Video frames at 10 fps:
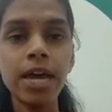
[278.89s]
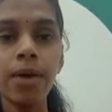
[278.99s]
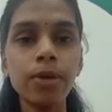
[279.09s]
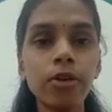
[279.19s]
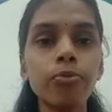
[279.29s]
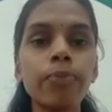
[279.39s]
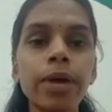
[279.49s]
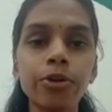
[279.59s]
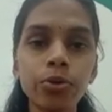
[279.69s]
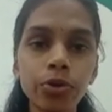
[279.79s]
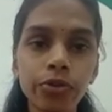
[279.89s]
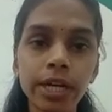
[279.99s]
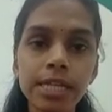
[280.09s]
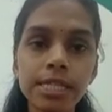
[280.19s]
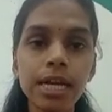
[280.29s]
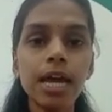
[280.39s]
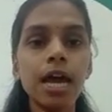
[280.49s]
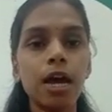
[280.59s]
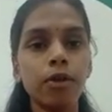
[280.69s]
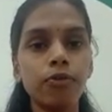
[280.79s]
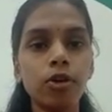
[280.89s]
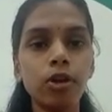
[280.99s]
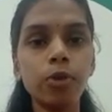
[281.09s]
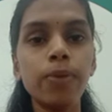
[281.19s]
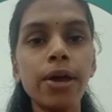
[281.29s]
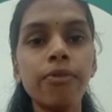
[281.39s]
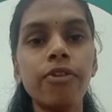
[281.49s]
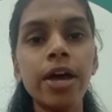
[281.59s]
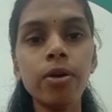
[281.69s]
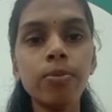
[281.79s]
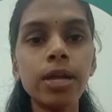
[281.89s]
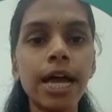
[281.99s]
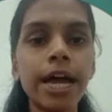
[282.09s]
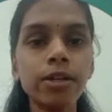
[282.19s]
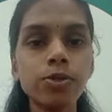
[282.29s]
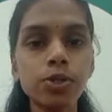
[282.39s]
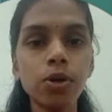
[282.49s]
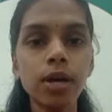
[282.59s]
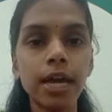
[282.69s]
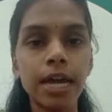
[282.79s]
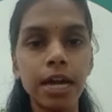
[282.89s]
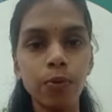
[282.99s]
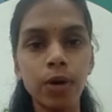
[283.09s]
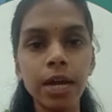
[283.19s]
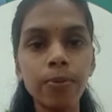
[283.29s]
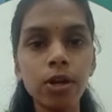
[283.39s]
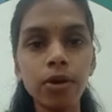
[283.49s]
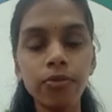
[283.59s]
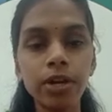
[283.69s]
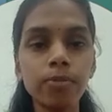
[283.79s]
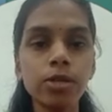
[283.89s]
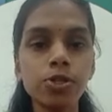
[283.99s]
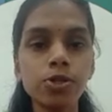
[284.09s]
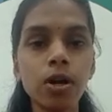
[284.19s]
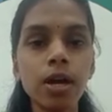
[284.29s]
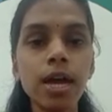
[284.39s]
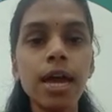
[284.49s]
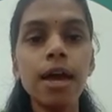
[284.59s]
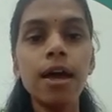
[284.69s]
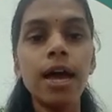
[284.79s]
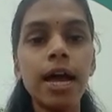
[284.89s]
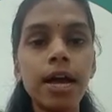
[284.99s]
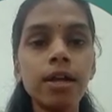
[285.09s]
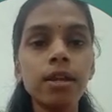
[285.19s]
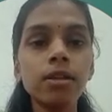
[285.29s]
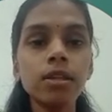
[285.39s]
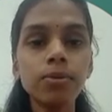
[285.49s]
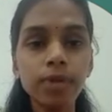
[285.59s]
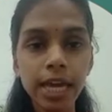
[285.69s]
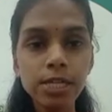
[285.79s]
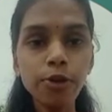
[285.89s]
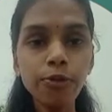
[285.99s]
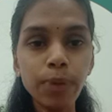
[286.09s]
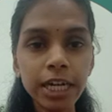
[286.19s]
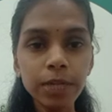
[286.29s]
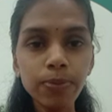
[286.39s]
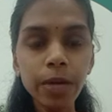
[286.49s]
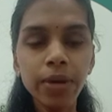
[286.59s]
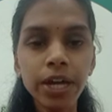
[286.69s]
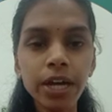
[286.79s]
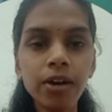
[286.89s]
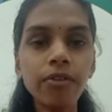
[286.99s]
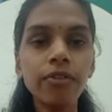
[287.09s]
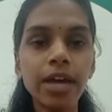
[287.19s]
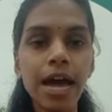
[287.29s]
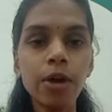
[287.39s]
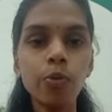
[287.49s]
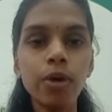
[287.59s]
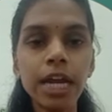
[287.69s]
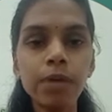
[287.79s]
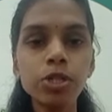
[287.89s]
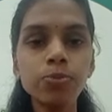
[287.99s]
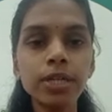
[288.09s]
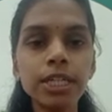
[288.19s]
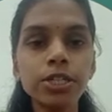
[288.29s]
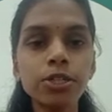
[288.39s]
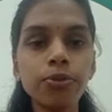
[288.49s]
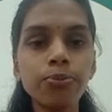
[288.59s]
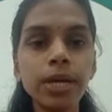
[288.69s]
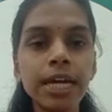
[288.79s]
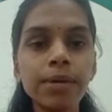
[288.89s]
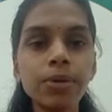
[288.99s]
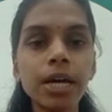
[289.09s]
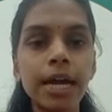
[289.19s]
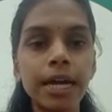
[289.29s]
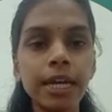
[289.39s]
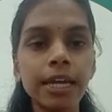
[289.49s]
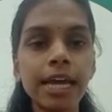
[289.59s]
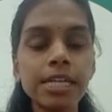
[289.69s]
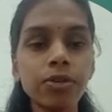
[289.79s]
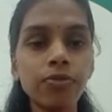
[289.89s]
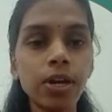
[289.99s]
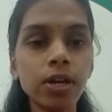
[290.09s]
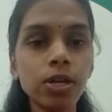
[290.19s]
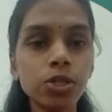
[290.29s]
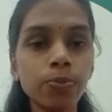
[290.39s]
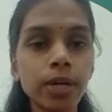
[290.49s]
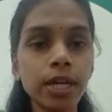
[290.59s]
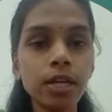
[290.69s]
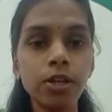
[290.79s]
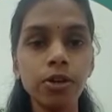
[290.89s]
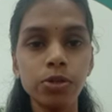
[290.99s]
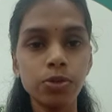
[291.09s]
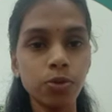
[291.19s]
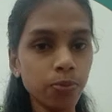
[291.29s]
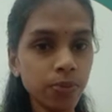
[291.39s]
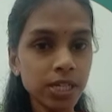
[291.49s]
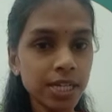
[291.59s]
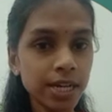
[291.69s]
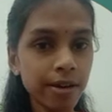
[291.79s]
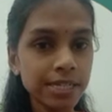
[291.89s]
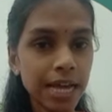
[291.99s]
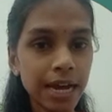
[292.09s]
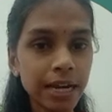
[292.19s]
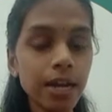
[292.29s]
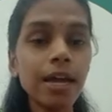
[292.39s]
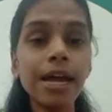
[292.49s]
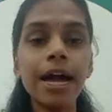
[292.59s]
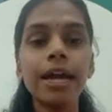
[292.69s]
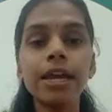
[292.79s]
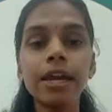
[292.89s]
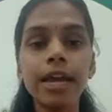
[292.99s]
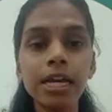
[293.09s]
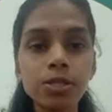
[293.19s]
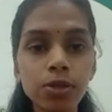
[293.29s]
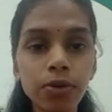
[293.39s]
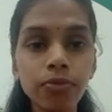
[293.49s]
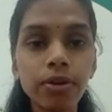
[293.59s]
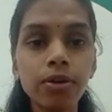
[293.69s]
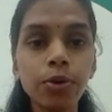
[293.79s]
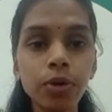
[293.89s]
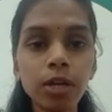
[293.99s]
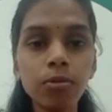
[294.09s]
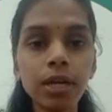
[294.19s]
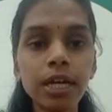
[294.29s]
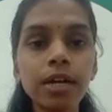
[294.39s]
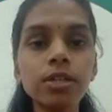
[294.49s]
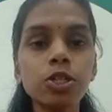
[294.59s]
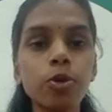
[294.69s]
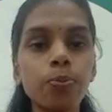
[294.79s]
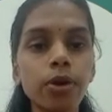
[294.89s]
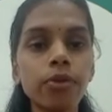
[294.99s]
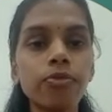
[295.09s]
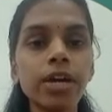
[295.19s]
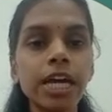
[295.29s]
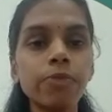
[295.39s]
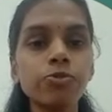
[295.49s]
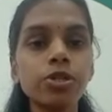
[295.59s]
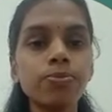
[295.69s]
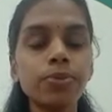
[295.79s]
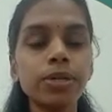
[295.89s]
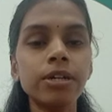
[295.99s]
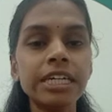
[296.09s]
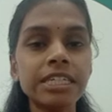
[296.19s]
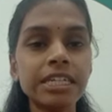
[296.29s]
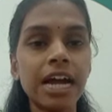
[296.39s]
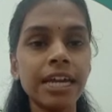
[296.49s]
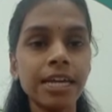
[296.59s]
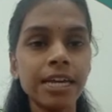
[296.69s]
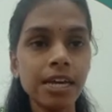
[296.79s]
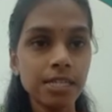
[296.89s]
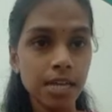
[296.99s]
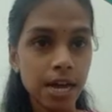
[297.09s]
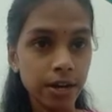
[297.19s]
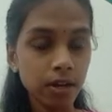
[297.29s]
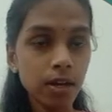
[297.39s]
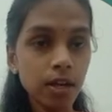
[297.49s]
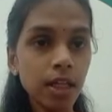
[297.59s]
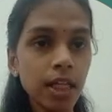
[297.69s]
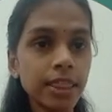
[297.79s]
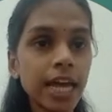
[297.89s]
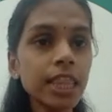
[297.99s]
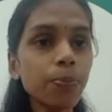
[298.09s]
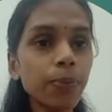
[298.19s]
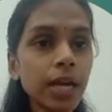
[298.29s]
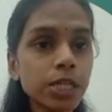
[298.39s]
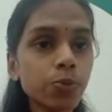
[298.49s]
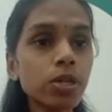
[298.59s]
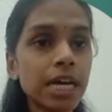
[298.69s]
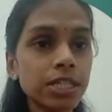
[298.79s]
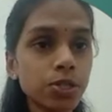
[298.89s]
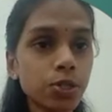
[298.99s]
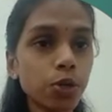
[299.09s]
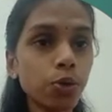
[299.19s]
ml of micronutrients and followed by 5 ml iron stock and 1 ml of vitamin stock. And in the case of multiply media, we add 1 mg per liter of BAP, and in case of elongation media, there is no PGR is added, and in case of rooting media, 0.5 mg per liter IIA is added. Then the pH was adjusted to